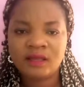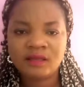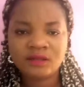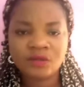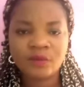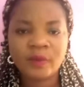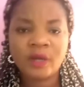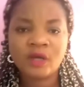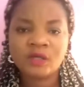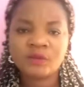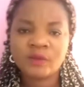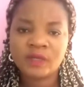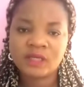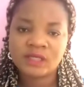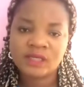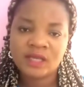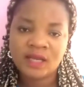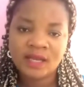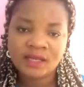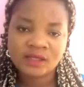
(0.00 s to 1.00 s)
So my husband
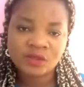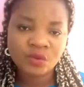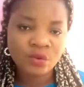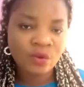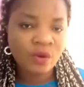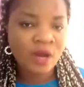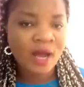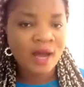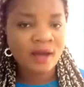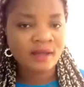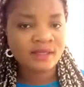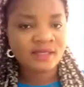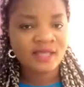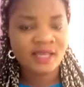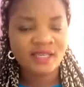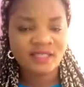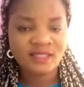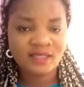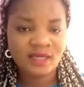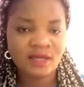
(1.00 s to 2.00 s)
say, "Let's go out
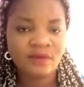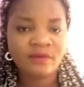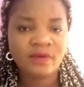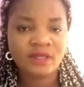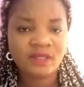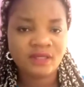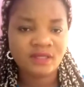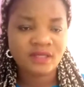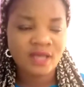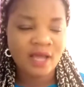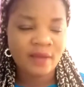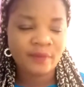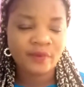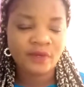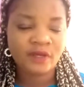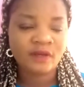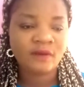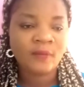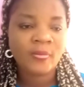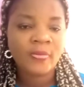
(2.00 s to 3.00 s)
and check what is
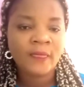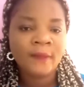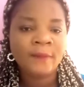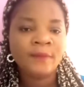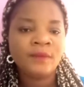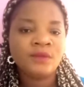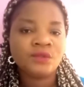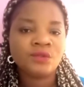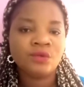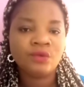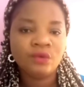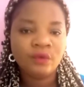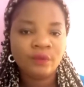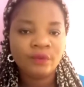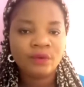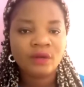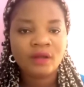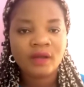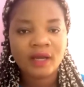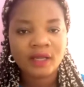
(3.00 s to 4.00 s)
happening." So we
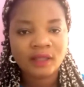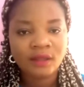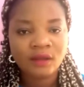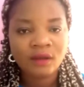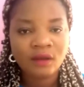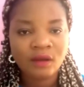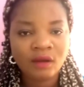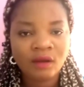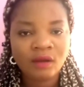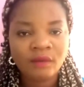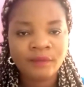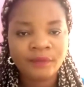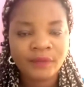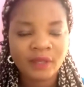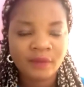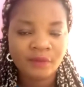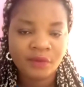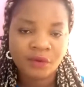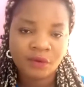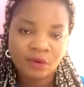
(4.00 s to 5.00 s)
open our door,
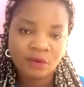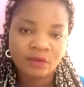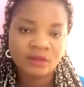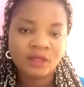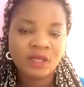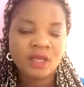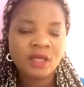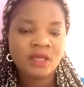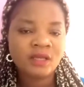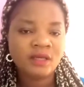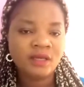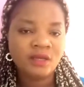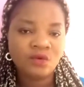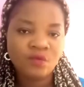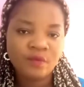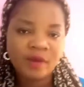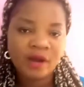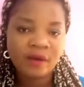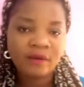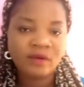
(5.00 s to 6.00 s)
and behold, the
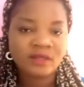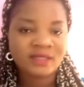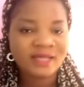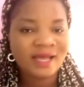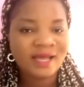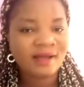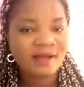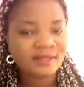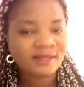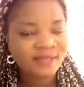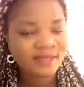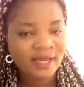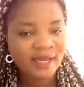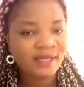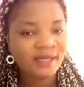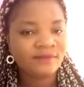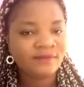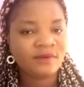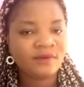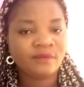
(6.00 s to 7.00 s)
woman was
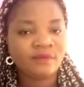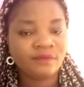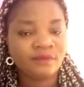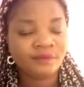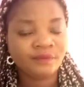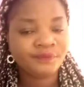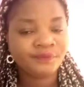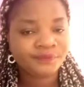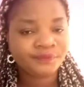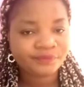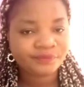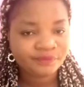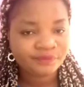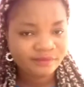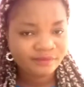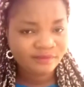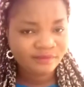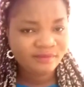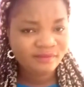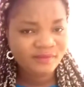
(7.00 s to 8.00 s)
outside from
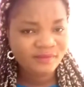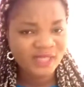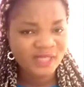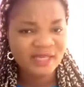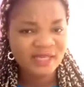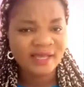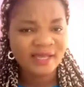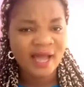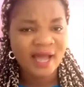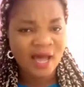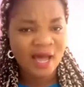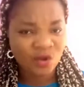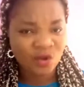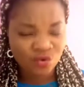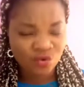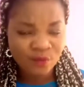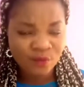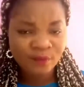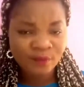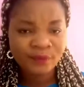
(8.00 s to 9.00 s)
her
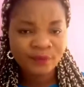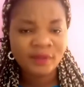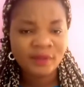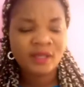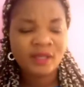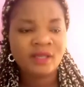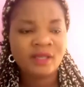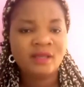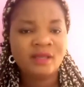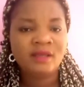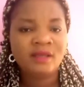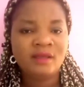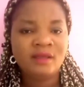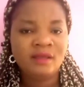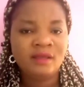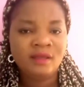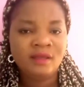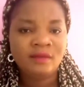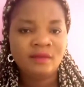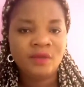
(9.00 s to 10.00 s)
room,
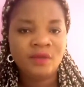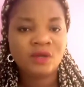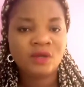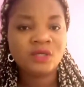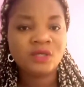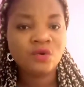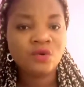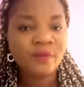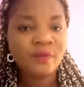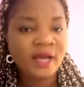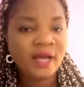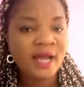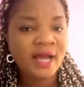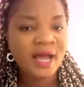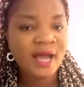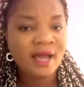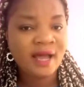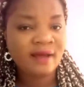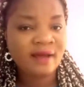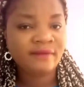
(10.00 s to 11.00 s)
because the woman
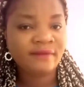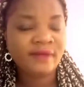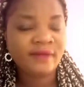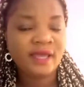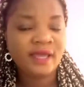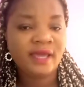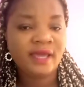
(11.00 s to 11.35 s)
have